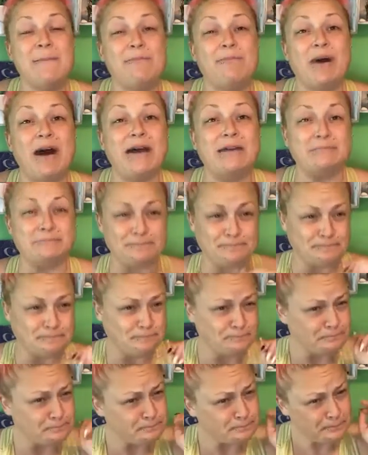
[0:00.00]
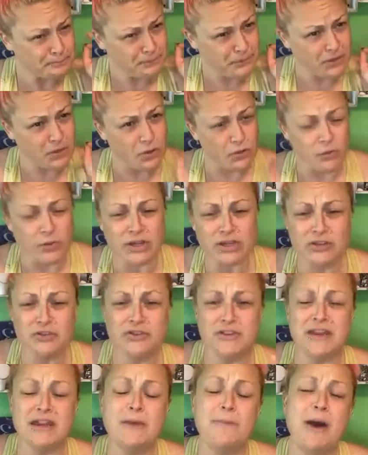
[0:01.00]
But when you
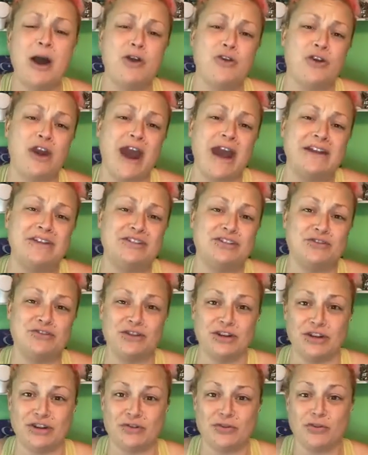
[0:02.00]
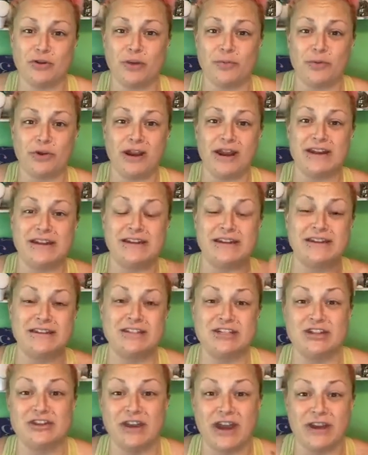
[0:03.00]
think about gratitude and incorporate it
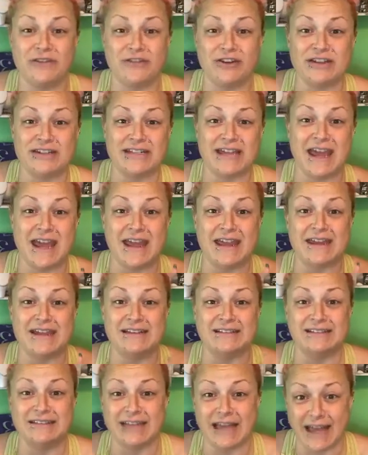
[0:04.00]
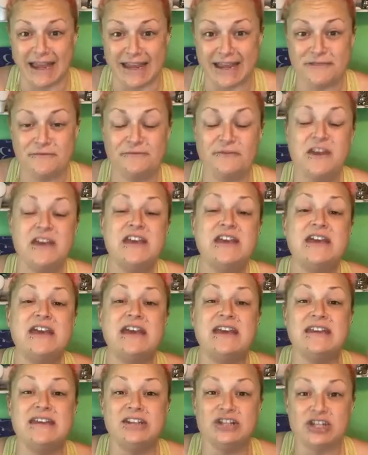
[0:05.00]
into your everyday life,
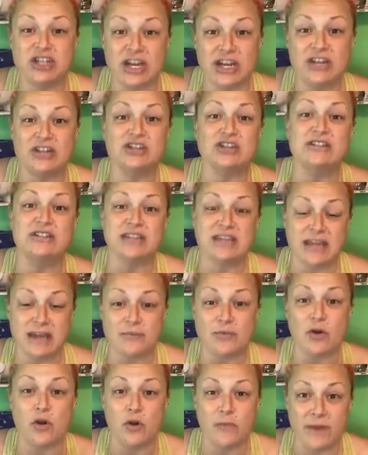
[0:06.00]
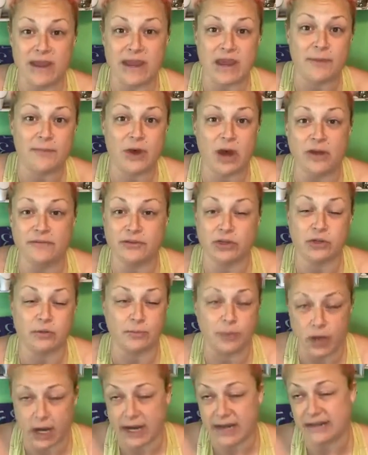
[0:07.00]
it changes the chemical makeup of your
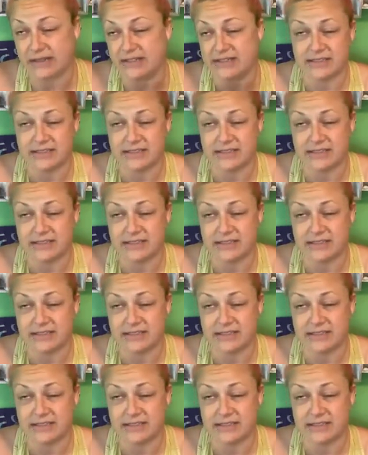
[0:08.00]
brain.